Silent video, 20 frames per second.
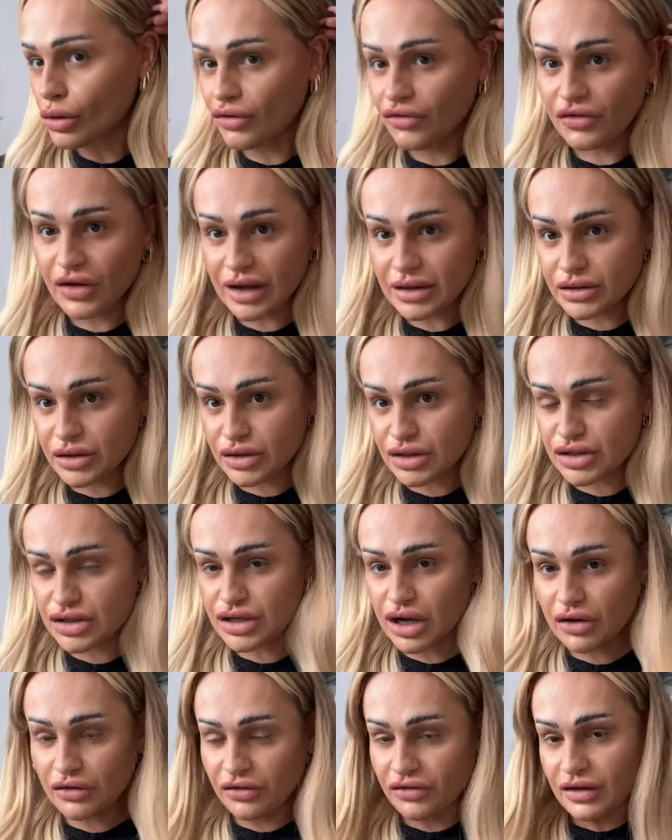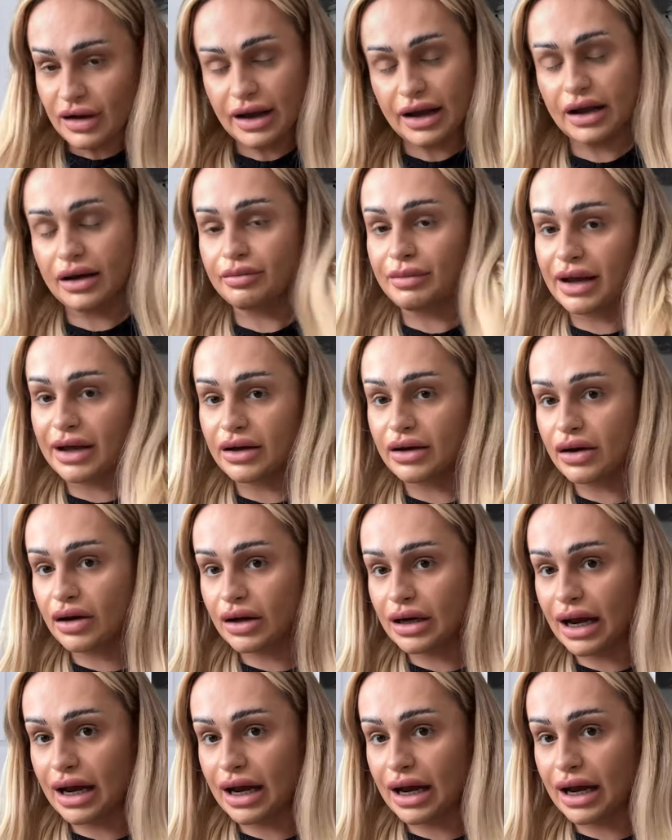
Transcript: face looks so fat, my God.